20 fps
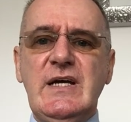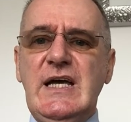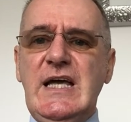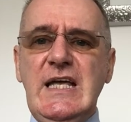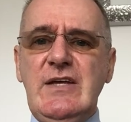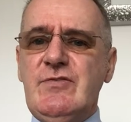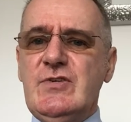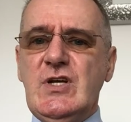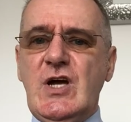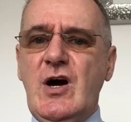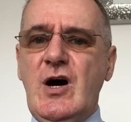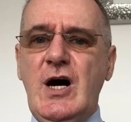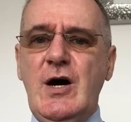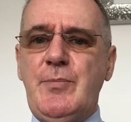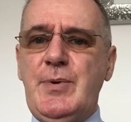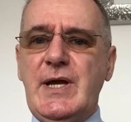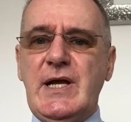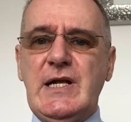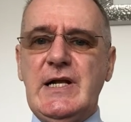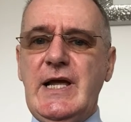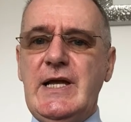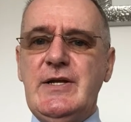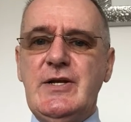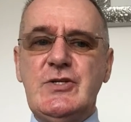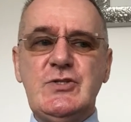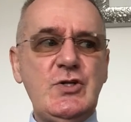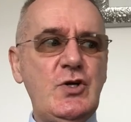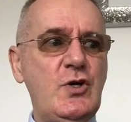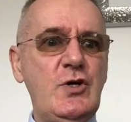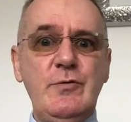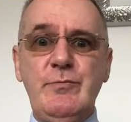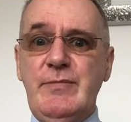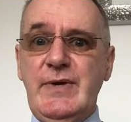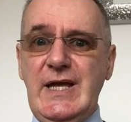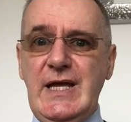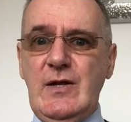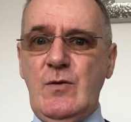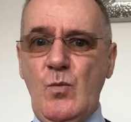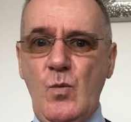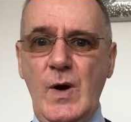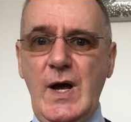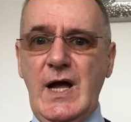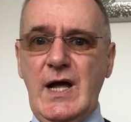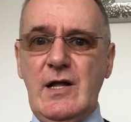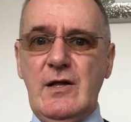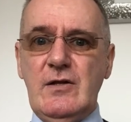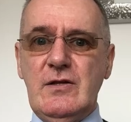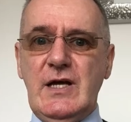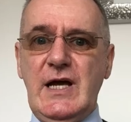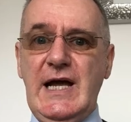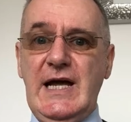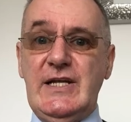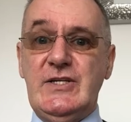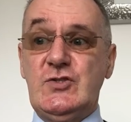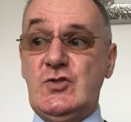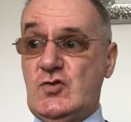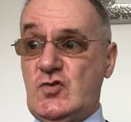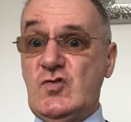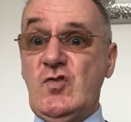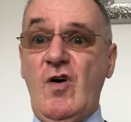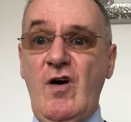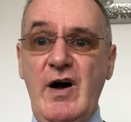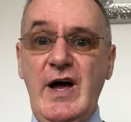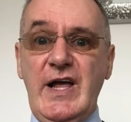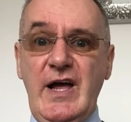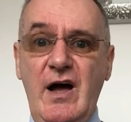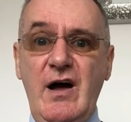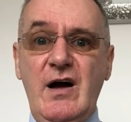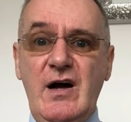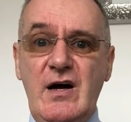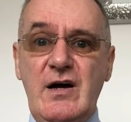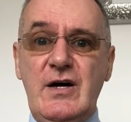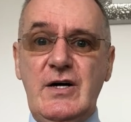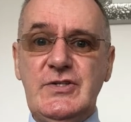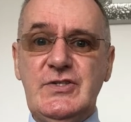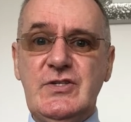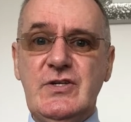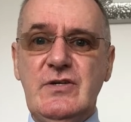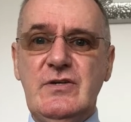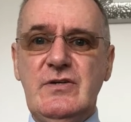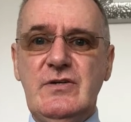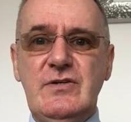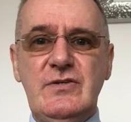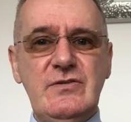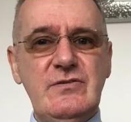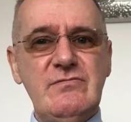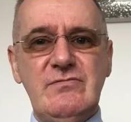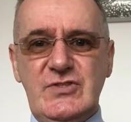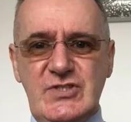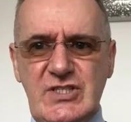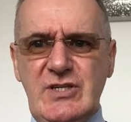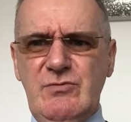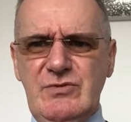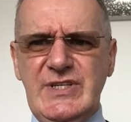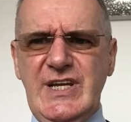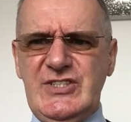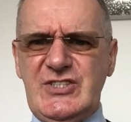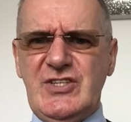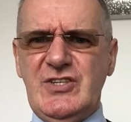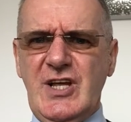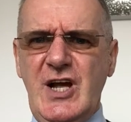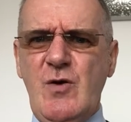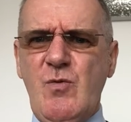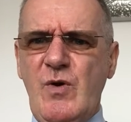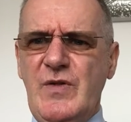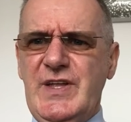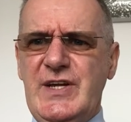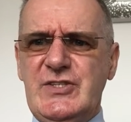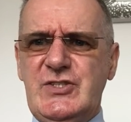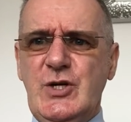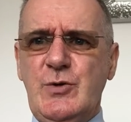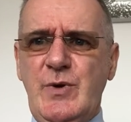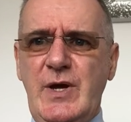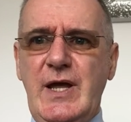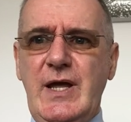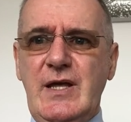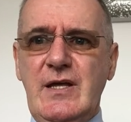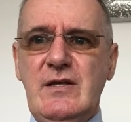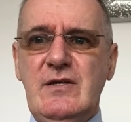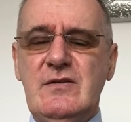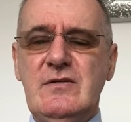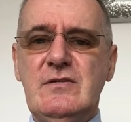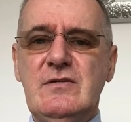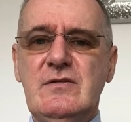Even carpet cleaners who mean well and try hard still need to know what they're doing.